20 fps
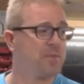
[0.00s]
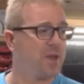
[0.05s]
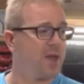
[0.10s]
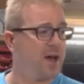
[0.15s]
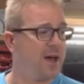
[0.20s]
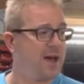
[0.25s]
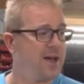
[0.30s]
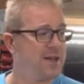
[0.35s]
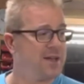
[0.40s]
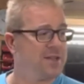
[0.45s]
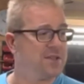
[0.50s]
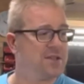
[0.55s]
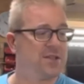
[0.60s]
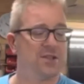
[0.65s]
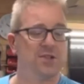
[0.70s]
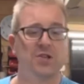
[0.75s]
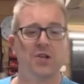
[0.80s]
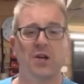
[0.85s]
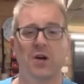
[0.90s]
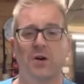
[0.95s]
And uh,
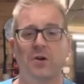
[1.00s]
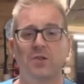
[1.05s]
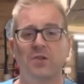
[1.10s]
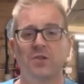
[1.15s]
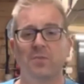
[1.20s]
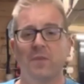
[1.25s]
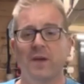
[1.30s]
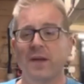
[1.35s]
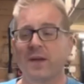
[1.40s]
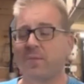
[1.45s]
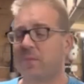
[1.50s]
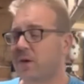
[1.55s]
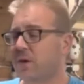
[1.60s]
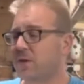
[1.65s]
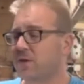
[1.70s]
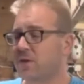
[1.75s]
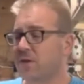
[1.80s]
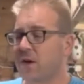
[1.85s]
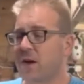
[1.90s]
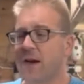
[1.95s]
she asked me,
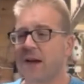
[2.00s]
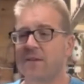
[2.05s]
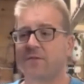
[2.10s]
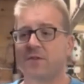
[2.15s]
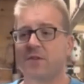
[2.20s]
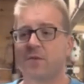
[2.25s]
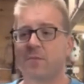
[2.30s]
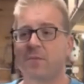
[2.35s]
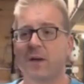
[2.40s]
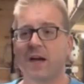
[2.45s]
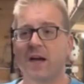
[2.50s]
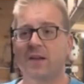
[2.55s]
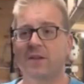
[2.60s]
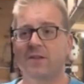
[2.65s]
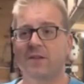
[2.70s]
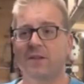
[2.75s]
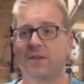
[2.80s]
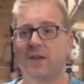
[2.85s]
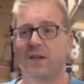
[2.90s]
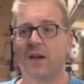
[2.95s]
because I have to be
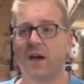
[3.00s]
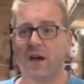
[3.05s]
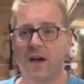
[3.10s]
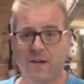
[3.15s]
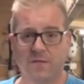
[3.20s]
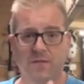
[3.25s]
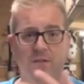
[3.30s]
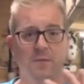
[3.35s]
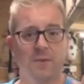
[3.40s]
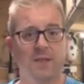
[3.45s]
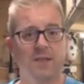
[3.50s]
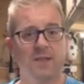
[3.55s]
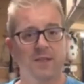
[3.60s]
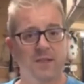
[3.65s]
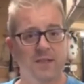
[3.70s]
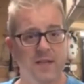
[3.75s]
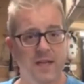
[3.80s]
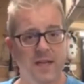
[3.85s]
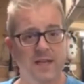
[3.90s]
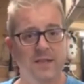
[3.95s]
under, I have to be
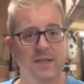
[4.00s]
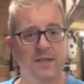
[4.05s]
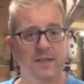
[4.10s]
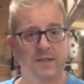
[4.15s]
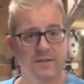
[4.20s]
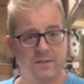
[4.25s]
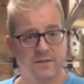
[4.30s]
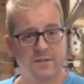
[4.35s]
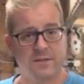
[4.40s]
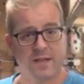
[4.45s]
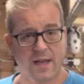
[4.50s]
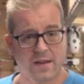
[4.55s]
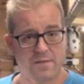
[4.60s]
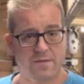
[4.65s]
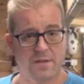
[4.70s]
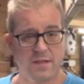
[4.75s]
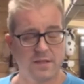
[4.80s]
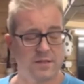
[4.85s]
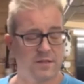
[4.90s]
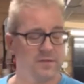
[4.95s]
sedated to
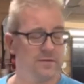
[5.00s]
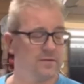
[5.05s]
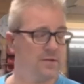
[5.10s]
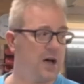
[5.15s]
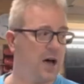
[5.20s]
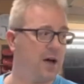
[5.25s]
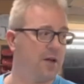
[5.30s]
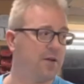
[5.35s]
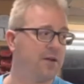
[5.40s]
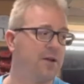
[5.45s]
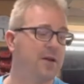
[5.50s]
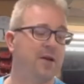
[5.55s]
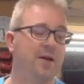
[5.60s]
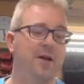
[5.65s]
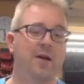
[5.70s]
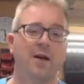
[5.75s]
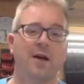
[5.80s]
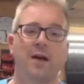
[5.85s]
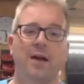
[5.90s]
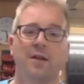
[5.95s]
have this done.
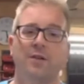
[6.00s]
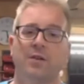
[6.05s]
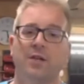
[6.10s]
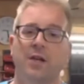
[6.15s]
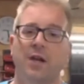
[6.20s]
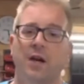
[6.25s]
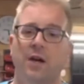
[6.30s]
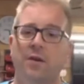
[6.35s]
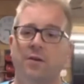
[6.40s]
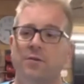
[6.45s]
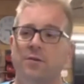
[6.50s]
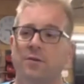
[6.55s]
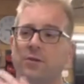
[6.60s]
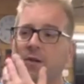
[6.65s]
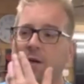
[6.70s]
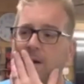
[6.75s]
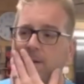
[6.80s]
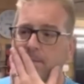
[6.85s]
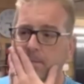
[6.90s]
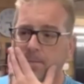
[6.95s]
And she goes,
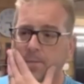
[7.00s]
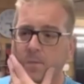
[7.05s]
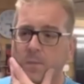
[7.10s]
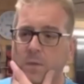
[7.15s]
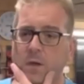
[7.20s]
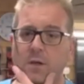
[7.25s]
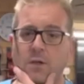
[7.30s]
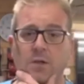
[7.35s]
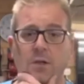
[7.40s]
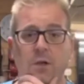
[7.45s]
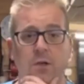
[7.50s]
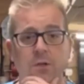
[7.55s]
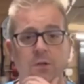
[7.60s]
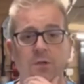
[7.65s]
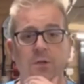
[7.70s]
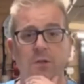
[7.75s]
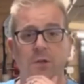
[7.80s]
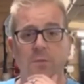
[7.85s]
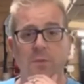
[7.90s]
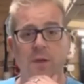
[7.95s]
um, so who's
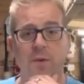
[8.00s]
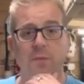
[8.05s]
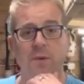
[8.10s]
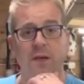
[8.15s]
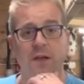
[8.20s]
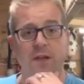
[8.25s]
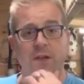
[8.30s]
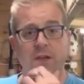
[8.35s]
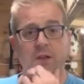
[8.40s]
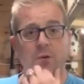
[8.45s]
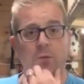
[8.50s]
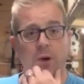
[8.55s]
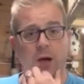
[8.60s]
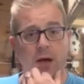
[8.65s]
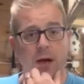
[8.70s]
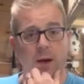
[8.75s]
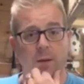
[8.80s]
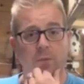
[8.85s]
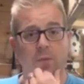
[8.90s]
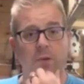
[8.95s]
going to be picking you
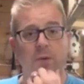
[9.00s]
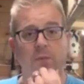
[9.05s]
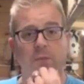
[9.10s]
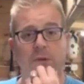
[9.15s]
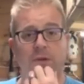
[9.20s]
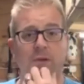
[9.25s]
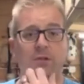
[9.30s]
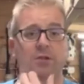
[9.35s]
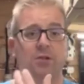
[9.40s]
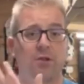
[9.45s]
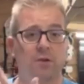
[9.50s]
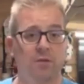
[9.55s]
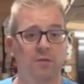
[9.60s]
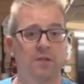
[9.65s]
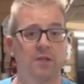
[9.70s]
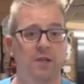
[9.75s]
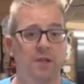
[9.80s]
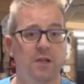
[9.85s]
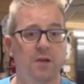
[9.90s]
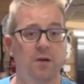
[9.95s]
up? Because you,
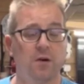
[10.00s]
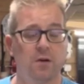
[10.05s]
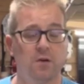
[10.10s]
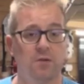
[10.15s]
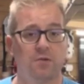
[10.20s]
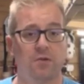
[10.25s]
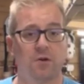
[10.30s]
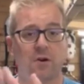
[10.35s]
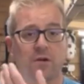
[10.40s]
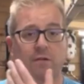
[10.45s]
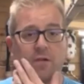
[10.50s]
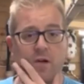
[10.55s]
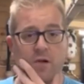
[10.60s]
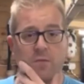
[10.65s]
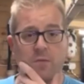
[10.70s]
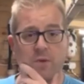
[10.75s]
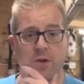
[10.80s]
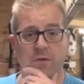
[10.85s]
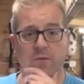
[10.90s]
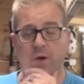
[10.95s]
obviously you can't drive
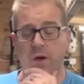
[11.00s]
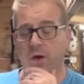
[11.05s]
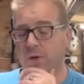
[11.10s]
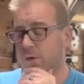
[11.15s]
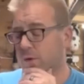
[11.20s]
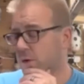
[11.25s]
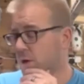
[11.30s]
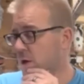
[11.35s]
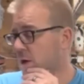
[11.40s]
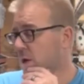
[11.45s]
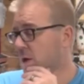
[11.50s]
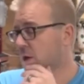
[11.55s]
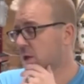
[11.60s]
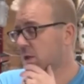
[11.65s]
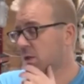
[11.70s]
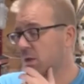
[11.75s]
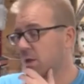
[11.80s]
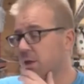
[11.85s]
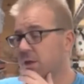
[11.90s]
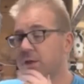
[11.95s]
home on your own.
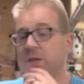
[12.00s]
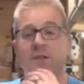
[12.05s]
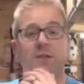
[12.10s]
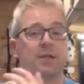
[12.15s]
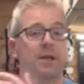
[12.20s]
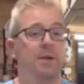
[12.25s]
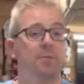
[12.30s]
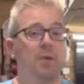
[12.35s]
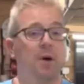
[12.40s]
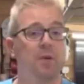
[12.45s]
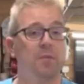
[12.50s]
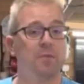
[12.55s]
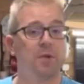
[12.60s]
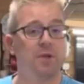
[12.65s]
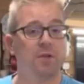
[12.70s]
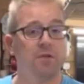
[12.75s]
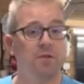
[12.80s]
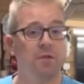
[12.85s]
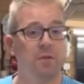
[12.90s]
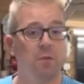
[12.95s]
So I just said, my
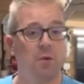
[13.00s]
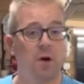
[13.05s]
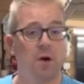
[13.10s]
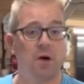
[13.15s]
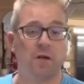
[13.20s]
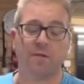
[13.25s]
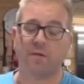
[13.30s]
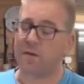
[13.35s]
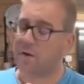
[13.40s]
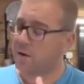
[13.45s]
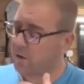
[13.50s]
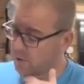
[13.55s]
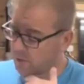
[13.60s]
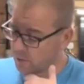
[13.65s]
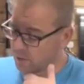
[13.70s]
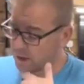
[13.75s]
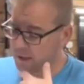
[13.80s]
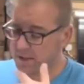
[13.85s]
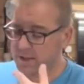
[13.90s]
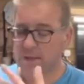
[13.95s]
beautiful wife. I
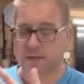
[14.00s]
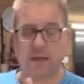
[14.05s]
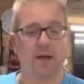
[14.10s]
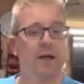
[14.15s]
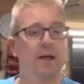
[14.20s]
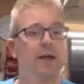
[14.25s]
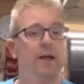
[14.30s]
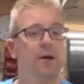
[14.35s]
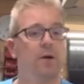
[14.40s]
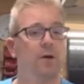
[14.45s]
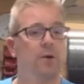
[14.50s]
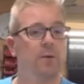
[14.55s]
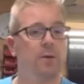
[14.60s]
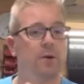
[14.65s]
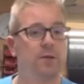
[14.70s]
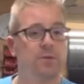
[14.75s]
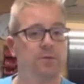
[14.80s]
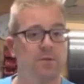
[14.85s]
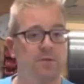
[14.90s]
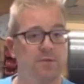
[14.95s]
always say, I
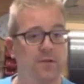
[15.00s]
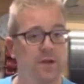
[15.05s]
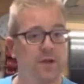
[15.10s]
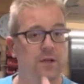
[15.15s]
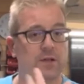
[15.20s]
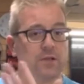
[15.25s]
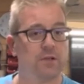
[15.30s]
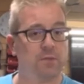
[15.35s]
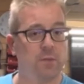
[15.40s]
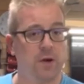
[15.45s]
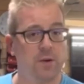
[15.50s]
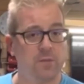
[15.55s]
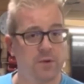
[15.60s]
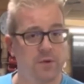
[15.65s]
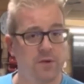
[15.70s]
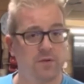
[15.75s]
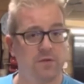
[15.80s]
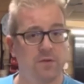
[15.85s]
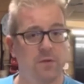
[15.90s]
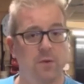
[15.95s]
always refer to my
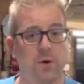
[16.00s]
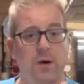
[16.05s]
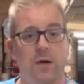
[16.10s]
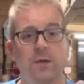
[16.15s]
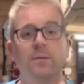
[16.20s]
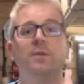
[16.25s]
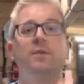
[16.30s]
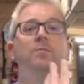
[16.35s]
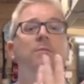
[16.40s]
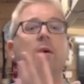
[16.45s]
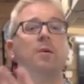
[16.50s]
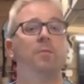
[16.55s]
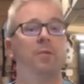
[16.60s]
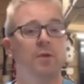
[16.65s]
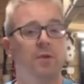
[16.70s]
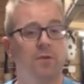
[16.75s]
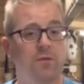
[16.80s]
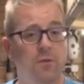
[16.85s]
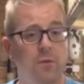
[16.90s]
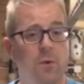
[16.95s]
beautiful wife as my
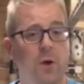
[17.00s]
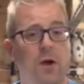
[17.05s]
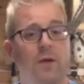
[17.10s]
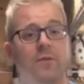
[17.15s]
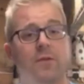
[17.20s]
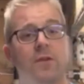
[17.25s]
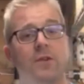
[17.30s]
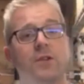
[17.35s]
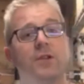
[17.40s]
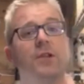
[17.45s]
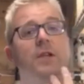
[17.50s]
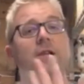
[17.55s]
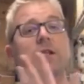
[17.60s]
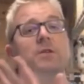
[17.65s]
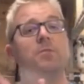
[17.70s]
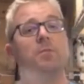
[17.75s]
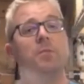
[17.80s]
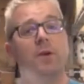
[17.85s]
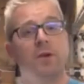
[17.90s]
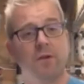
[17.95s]
beautiful wife because she is
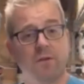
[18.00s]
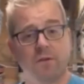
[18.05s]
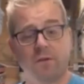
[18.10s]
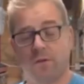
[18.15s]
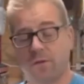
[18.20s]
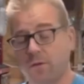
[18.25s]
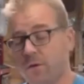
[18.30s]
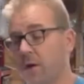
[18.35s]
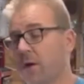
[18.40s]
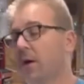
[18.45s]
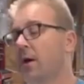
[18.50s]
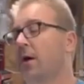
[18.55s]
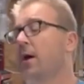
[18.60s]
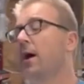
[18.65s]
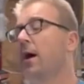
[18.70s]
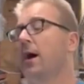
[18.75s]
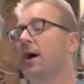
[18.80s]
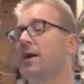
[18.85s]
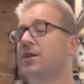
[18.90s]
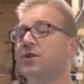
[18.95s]
beautiful.
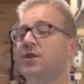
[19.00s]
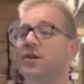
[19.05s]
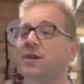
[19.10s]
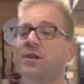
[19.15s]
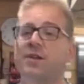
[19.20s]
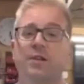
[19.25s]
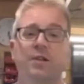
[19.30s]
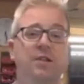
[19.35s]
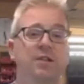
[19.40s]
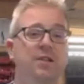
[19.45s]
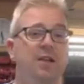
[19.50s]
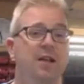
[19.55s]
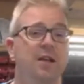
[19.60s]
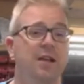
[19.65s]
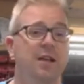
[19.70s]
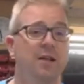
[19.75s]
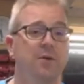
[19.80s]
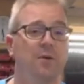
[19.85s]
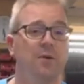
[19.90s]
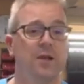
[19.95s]
And she just
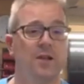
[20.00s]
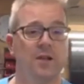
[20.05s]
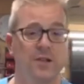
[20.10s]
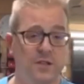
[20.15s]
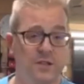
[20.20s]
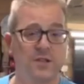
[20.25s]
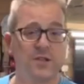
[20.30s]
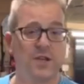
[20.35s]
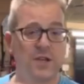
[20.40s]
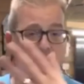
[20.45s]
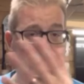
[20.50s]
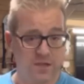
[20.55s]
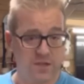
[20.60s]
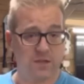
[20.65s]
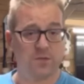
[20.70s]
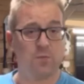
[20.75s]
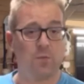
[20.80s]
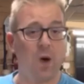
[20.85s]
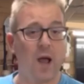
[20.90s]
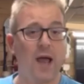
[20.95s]
suddenly, and she
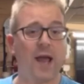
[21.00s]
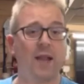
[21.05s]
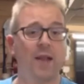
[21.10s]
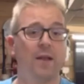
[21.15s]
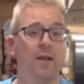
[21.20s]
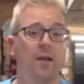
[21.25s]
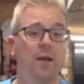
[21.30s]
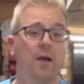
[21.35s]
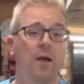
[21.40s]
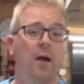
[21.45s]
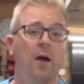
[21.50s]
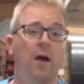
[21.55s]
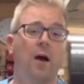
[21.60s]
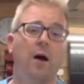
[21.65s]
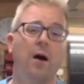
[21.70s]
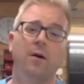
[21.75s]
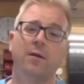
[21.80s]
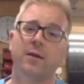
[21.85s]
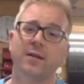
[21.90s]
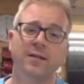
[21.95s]
just went,
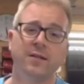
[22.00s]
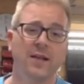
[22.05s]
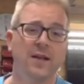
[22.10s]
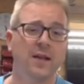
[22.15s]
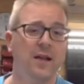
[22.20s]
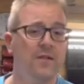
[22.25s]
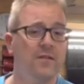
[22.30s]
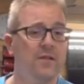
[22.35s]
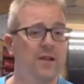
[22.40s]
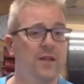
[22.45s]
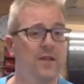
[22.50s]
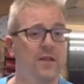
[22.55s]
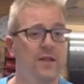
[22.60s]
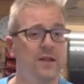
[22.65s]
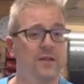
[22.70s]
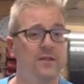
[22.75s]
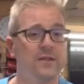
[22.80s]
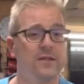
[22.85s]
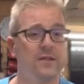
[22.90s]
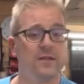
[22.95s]
oh, that's a lovely
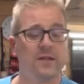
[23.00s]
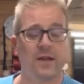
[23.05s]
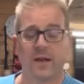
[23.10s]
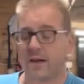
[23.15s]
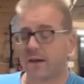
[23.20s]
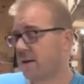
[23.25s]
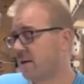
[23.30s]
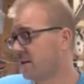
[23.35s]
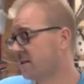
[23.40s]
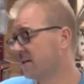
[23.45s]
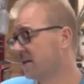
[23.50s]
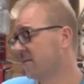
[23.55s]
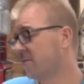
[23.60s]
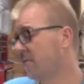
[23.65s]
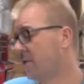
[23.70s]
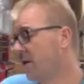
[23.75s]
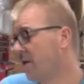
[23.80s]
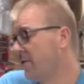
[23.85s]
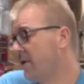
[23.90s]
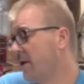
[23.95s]
thing to say. And I said,
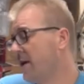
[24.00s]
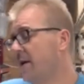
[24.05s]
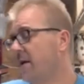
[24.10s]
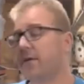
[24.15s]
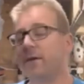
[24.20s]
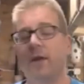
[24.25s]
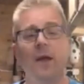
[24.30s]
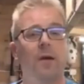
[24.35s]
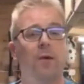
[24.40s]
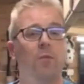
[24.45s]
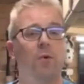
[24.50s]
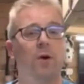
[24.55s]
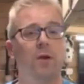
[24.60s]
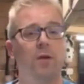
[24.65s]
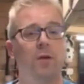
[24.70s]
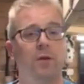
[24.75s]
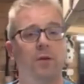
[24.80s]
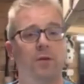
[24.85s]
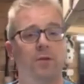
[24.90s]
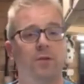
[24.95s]
well, yeah, yeah, why
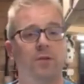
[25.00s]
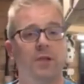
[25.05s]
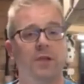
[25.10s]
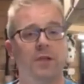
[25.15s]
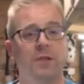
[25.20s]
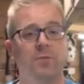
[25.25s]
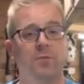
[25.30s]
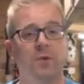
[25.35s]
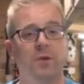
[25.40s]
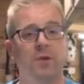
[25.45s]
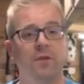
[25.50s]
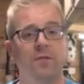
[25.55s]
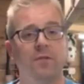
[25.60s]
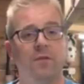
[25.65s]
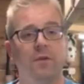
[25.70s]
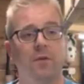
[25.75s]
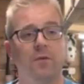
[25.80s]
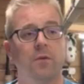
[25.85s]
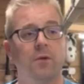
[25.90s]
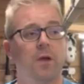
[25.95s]
not? She's
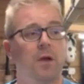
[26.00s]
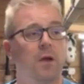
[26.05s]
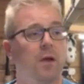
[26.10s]
beautiful.